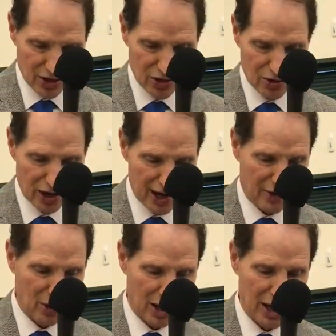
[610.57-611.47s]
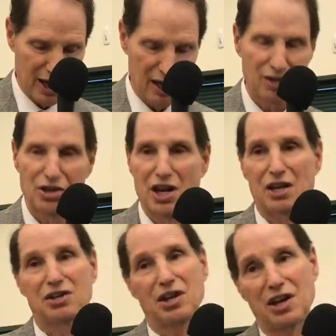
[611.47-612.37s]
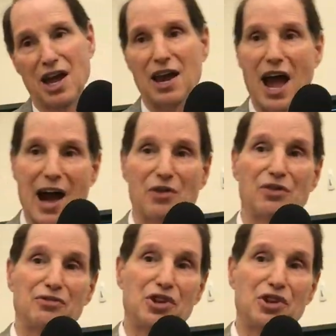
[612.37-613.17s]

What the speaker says: You'd literally need to get out of